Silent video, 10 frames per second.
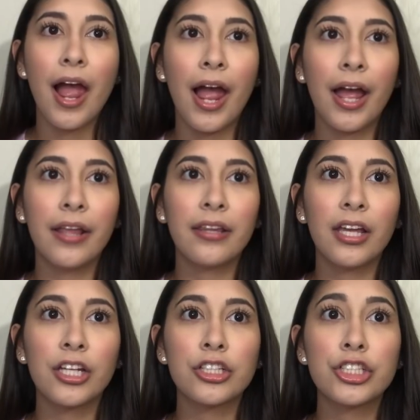and
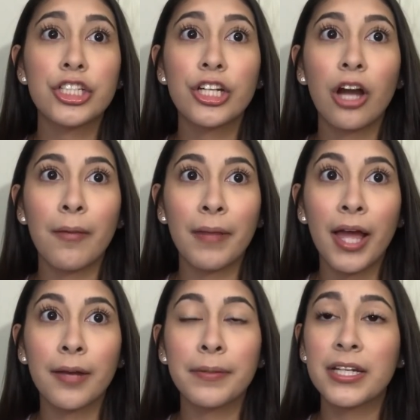then she got
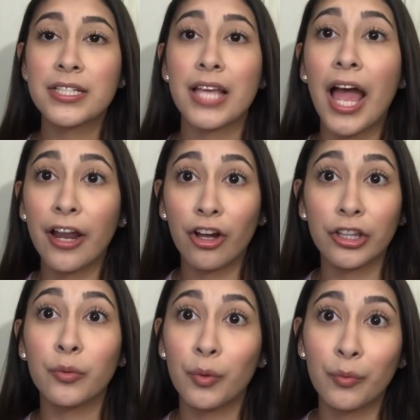mad because I
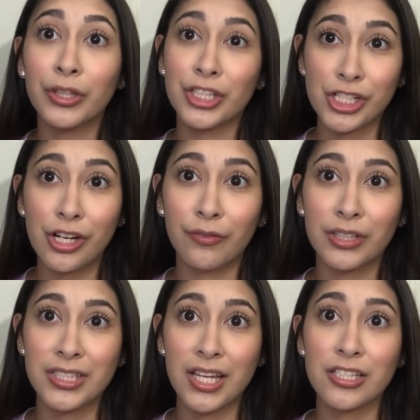got the one with the shelf,
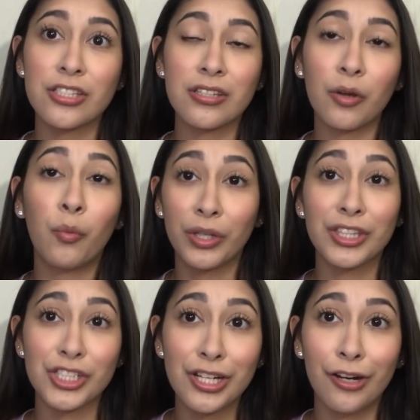the desk with
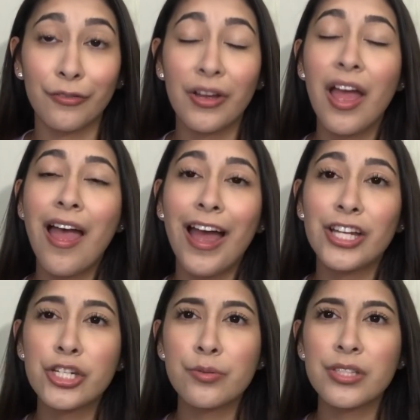the shelf.
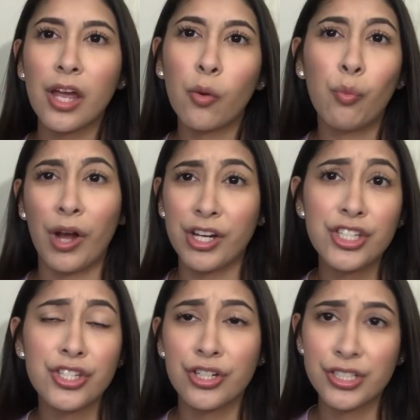And she was like, why
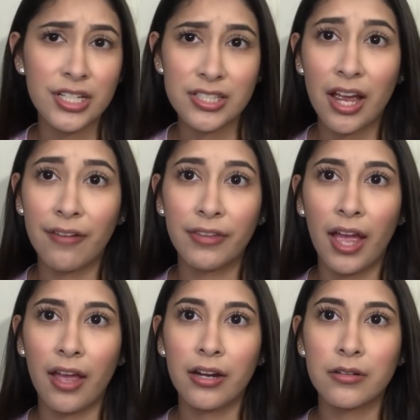does your desk have
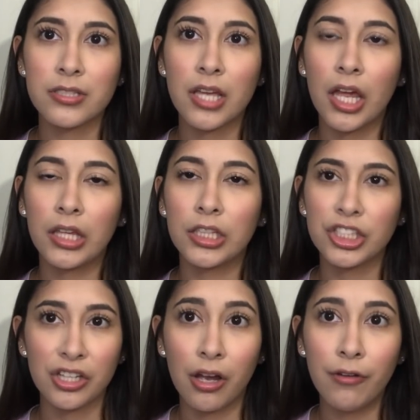that? And I was like, the
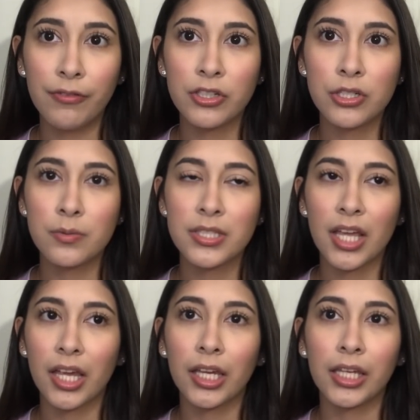shelf? And she was
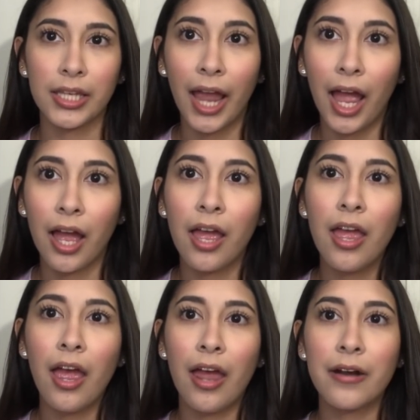like, yeah.
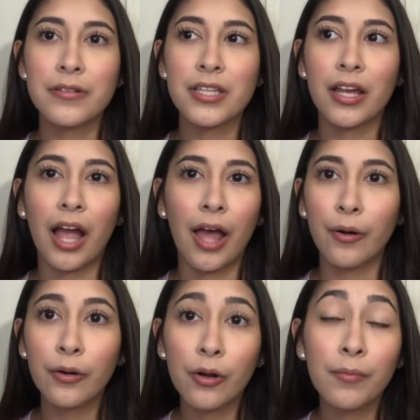And I was like, I
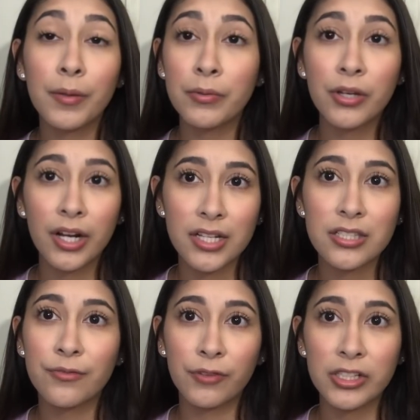don't know, maybe you can
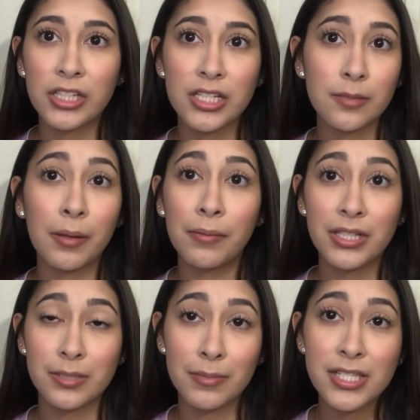ask the front desk, maybe
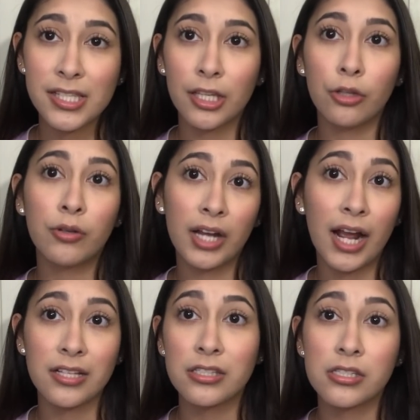it's missing, you could
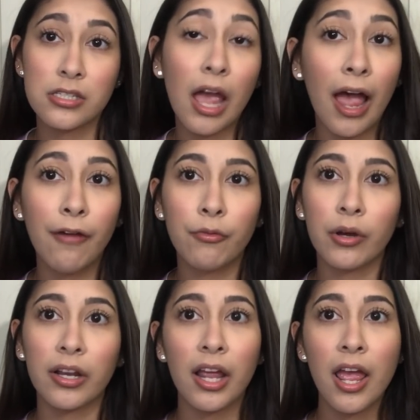ask to have
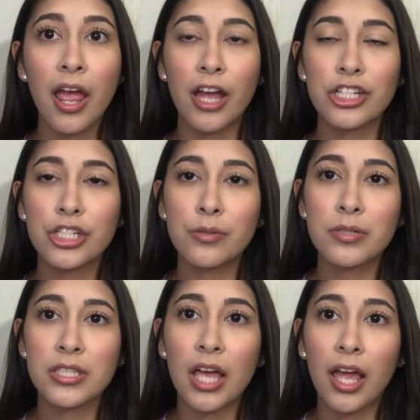one. And she
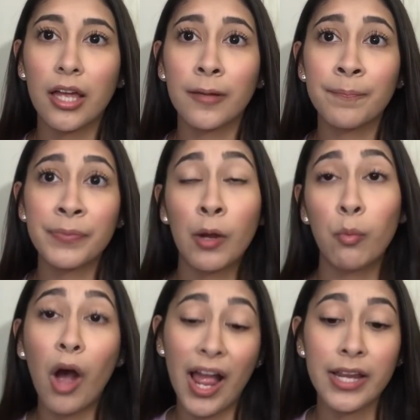was like,
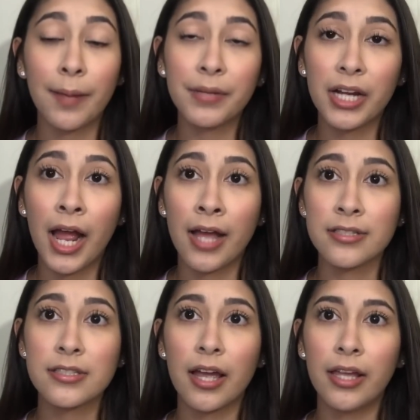why? I'm gonna
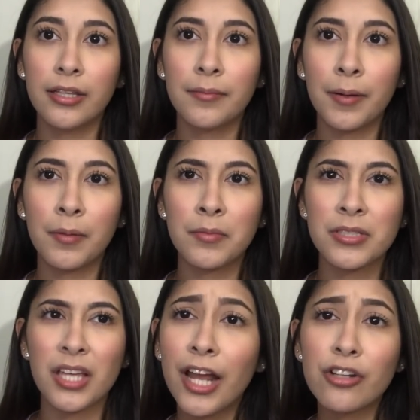ask. And then my mom
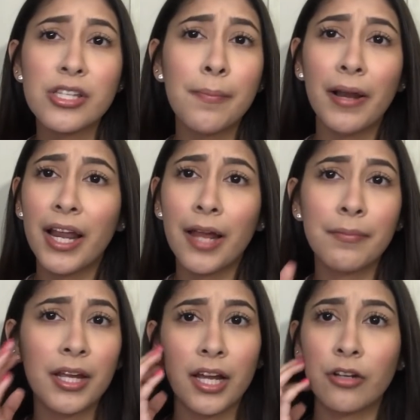was like, no se pelean,
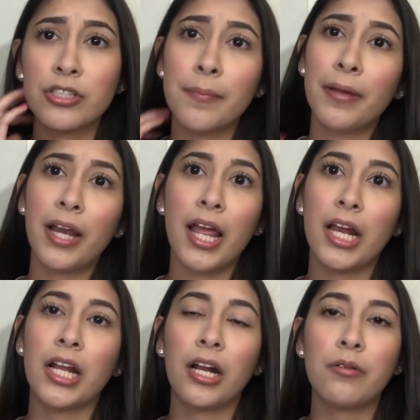mija, no se
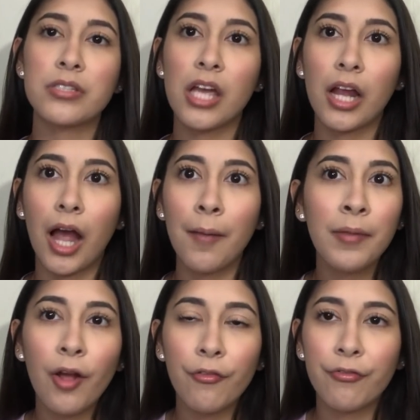pelean. And I was like,
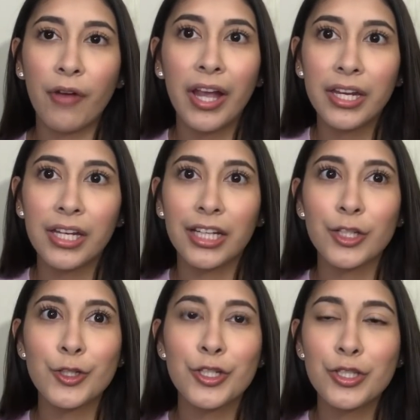I'm not fighting.
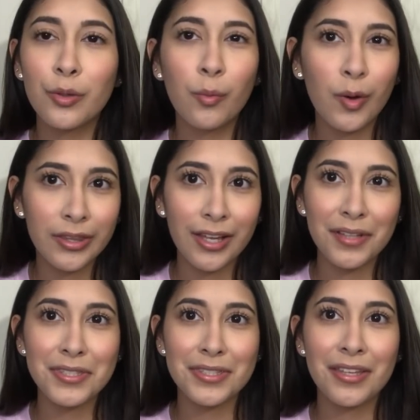Like, she's the one
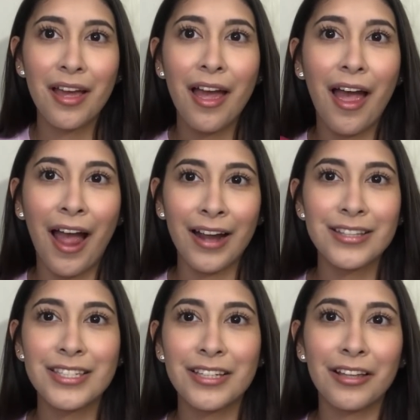that's
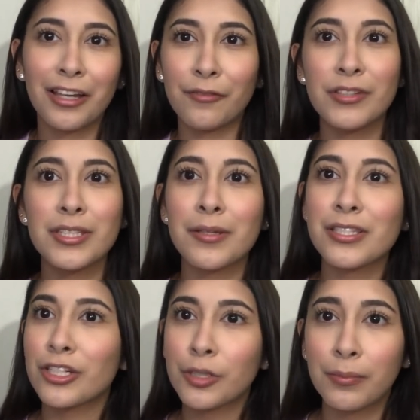acting like if it's
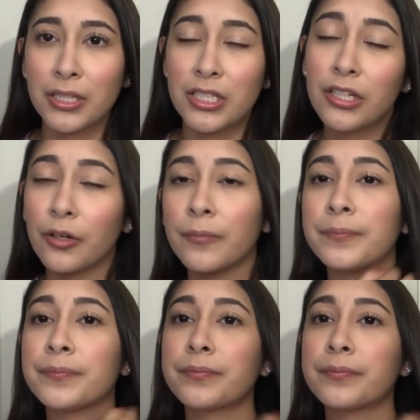such a big deal.